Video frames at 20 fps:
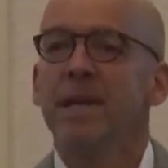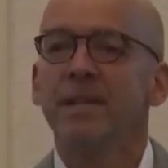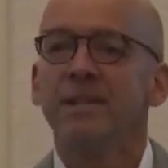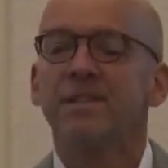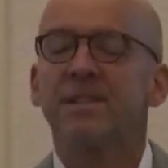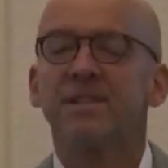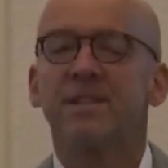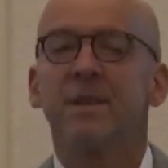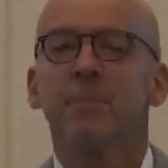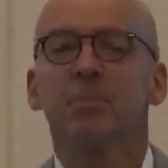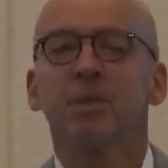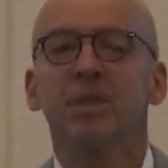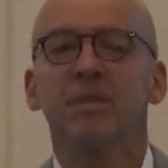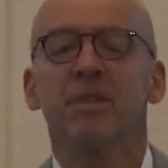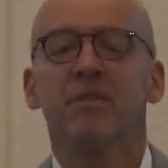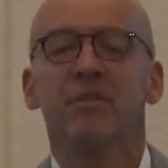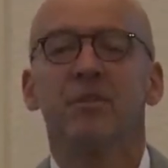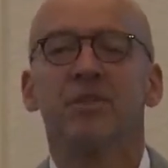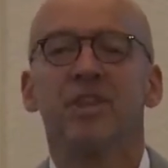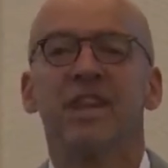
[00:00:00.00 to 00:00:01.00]
It's simply
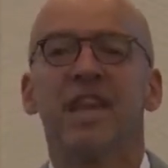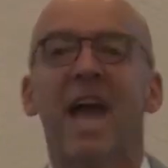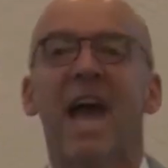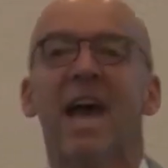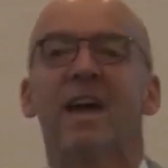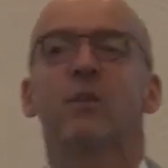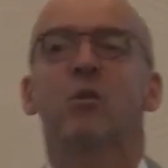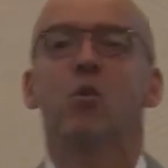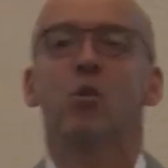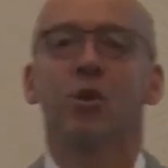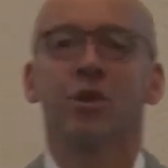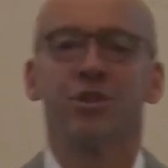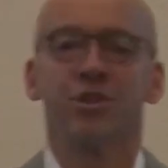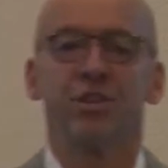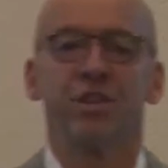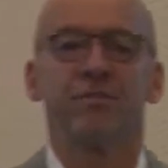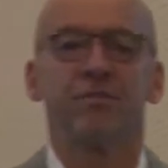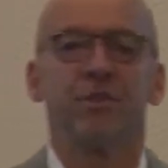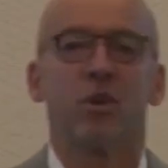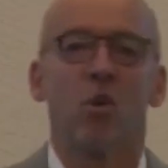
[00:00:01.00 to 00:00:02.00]
that there's a category
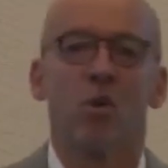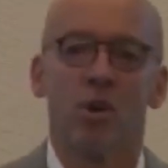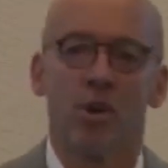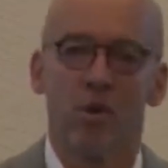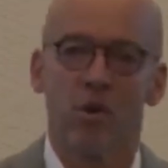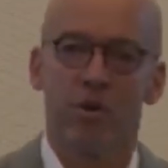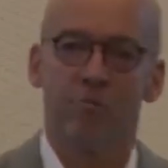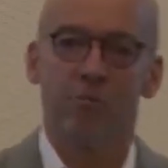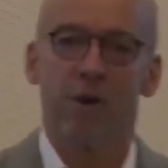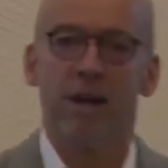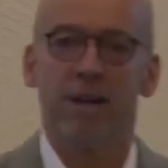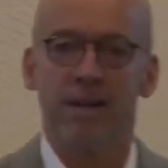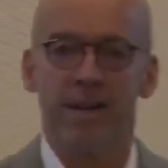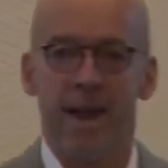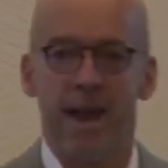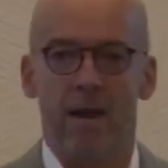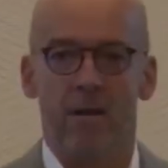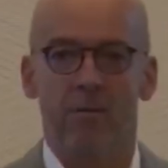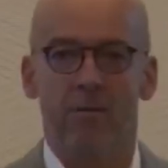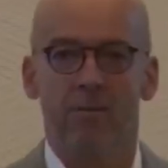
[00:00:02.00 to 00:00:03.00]
shift going on right
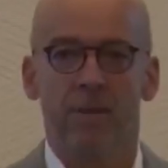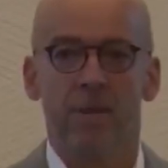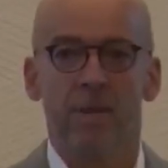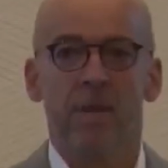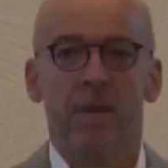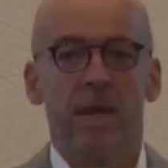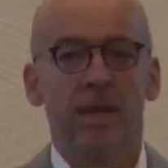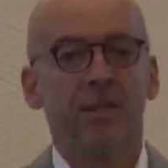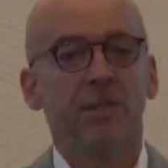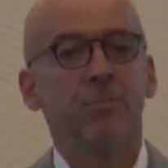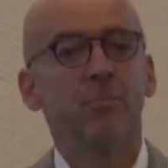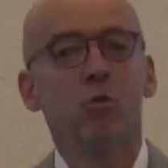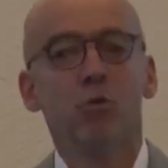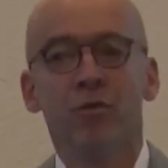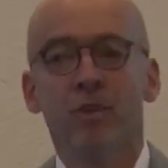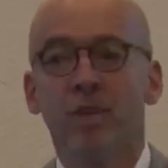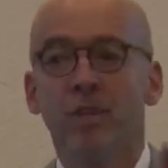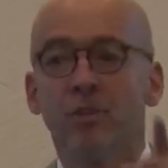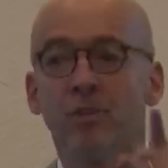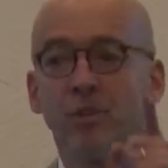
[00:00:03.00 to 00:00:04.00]
now, and it's
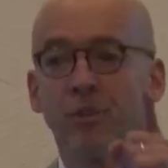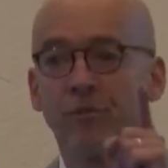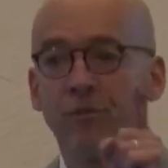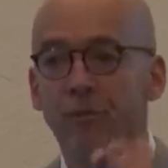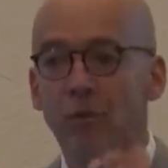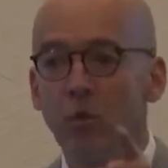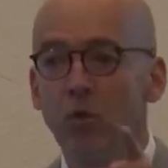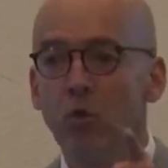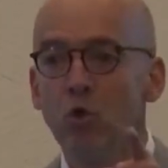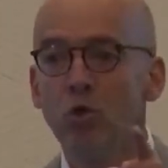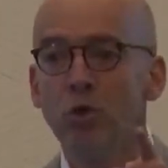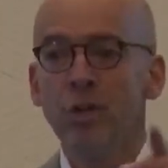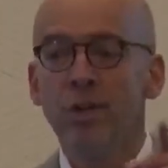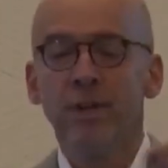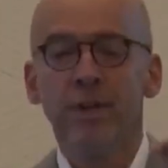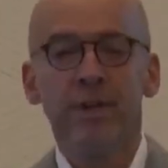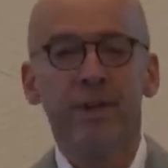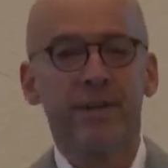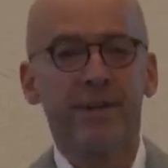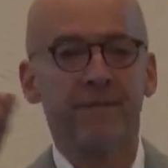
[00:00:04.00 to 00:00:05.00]
moving into
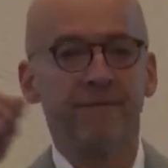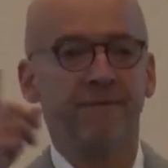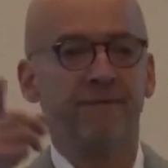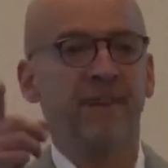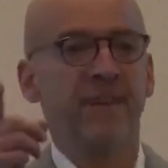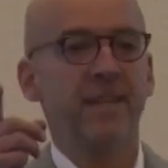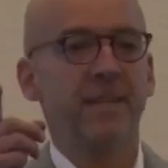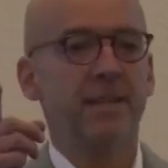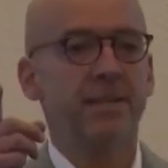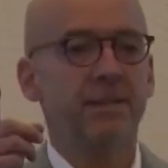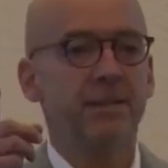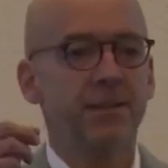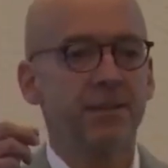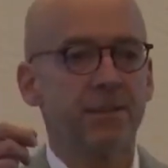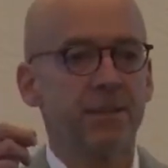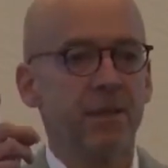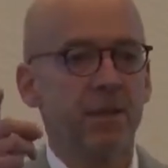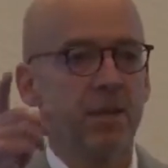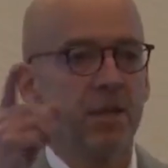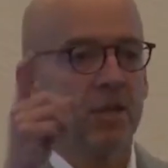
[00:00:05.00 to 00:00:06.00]
food,
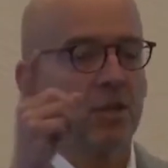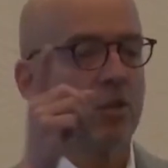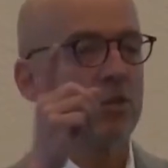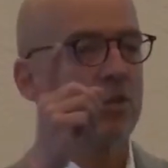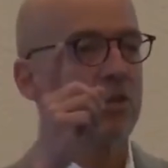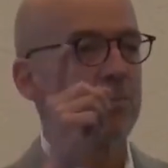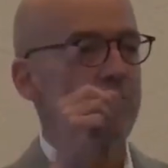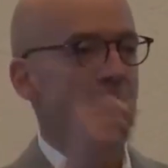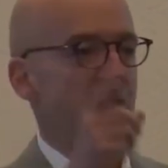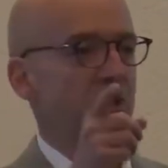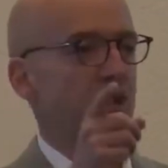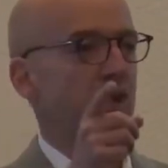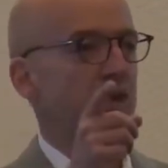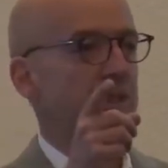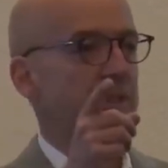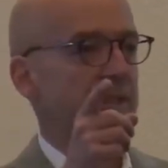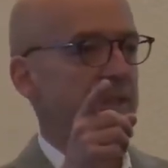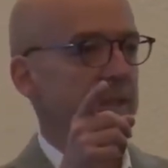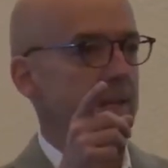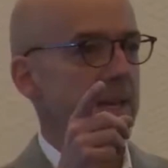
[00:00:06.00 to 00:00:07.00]
convenience,
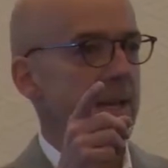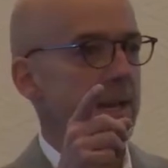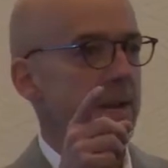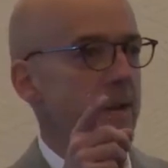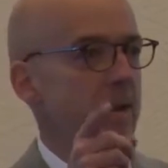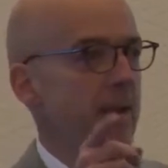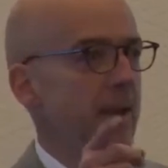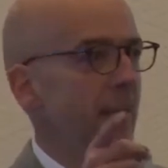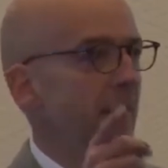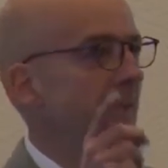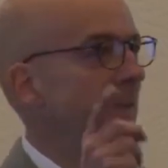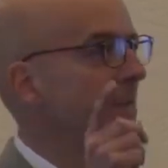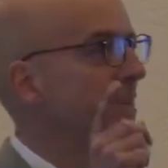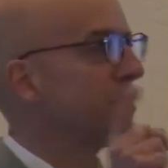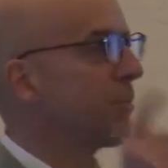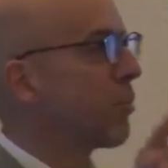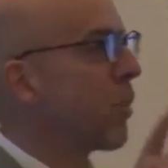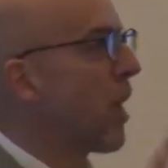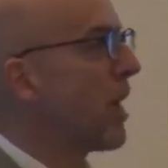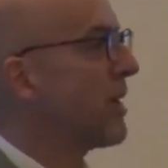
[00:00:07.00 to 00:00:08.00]
specialty, and
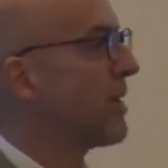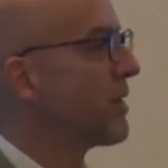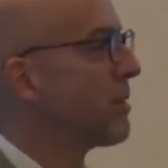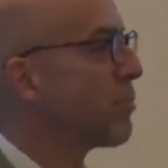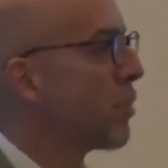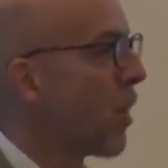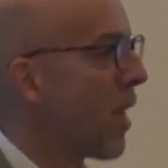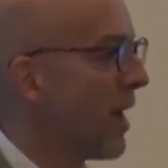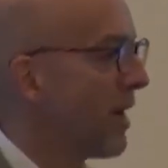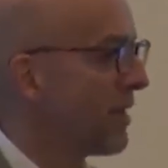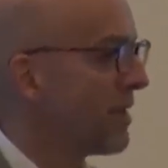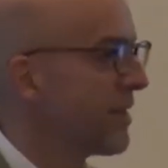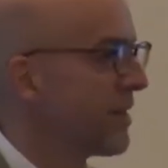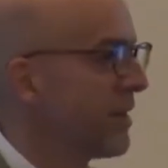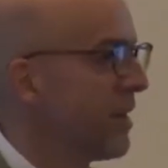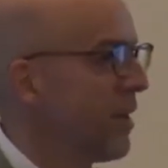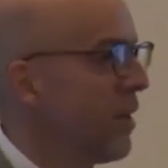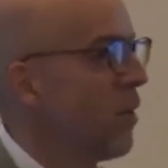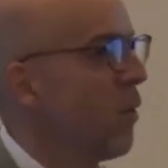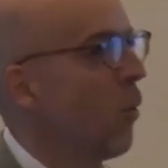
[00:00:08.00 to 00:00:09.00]
surprise,
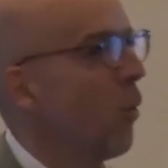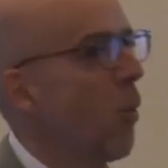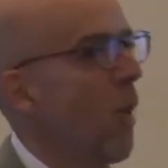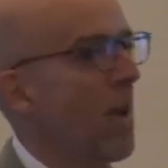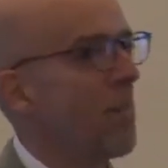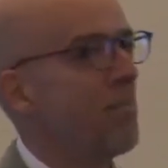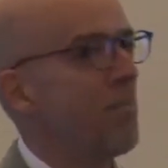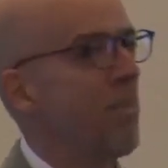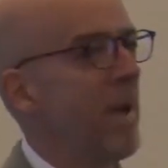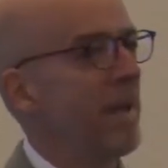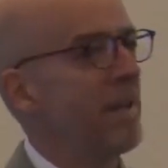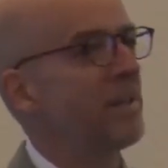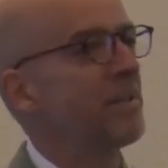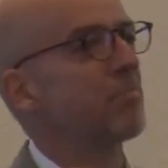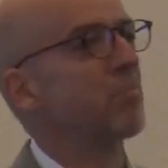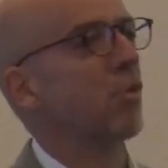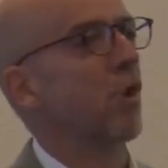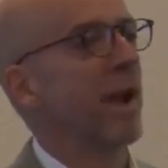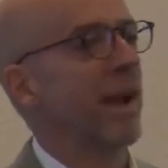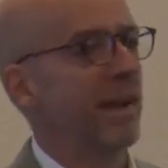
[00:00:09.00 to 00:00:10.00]
surprise,
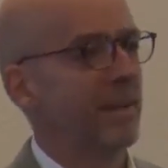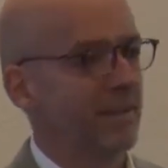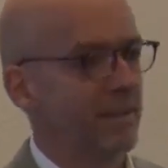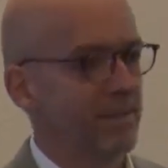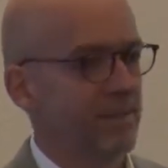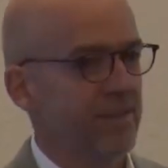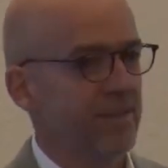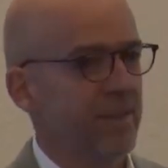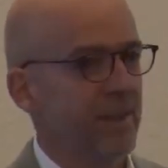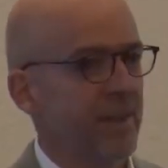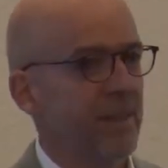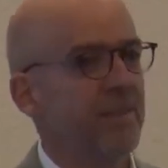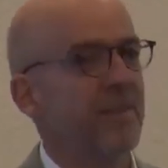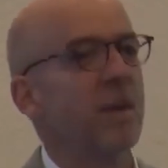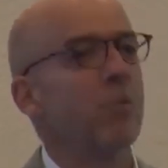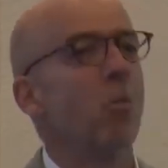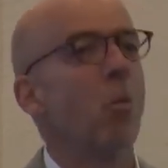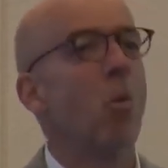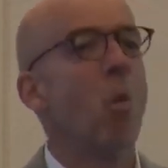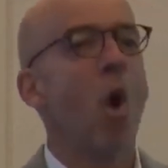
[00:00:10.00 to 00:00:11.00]
web-based brands
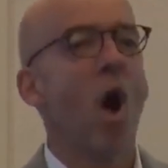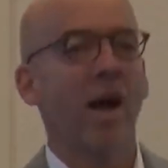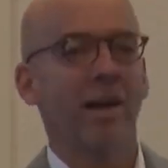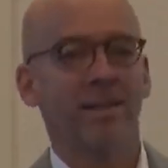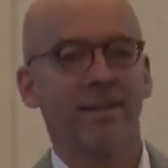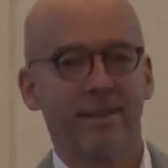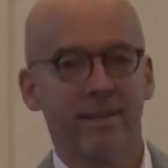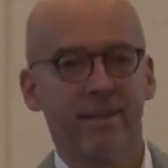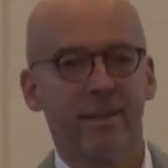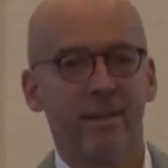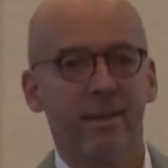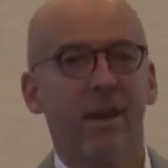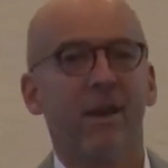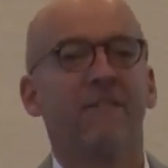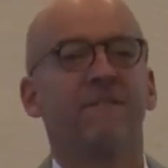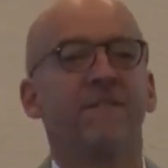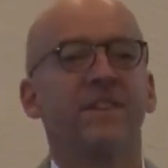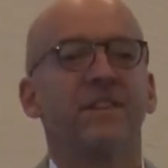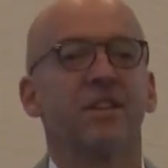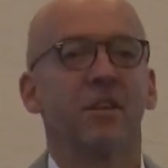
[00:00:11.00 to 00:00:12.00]
that want
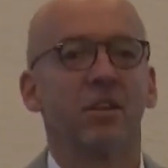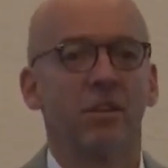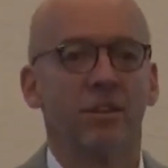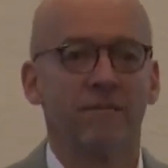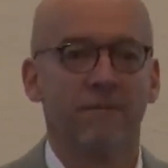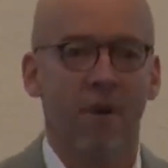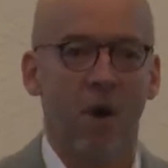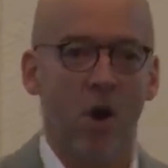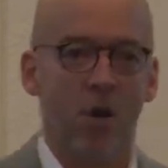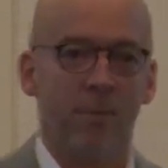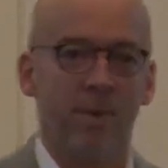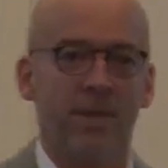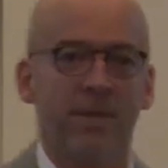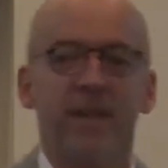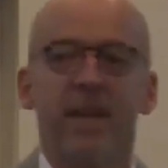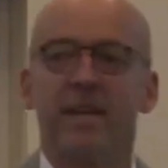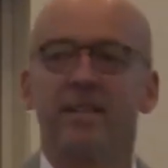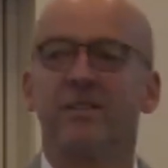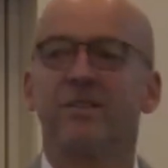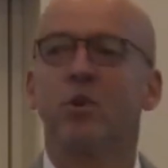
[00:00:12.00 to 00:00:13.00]
a physical
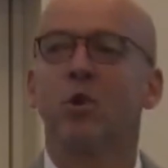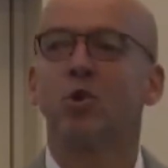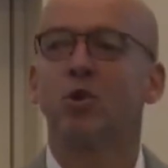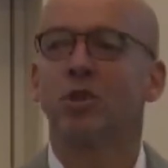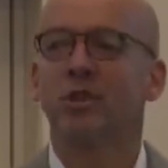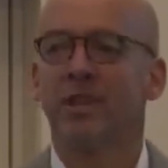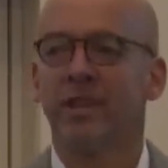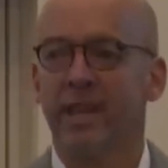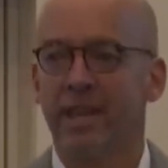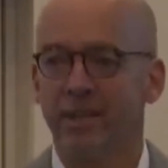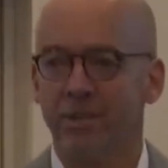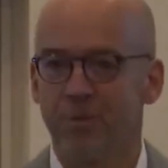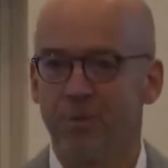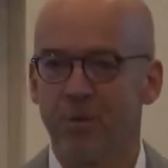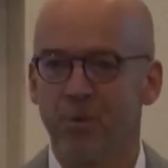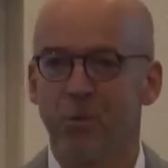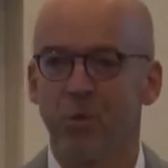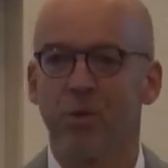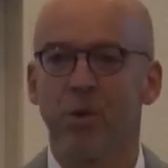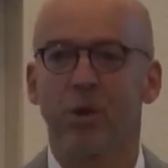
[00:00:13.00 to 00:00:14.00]
environment and social
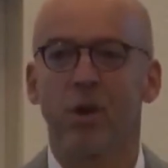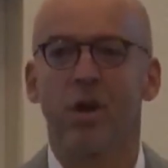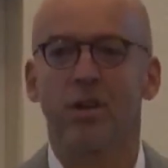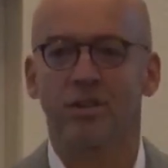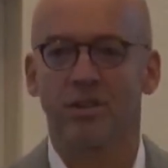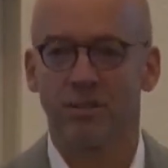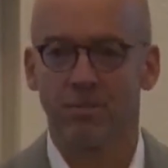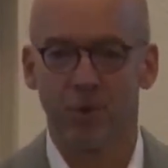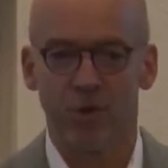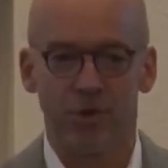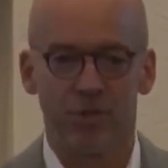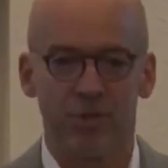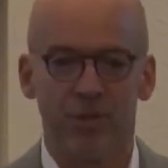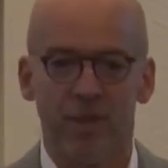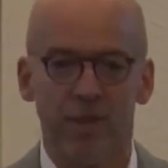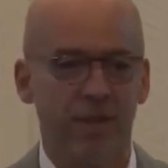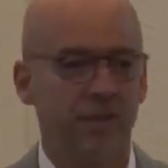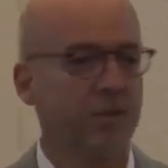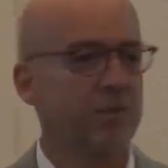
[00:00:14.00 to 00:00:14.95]
engagement with their customers.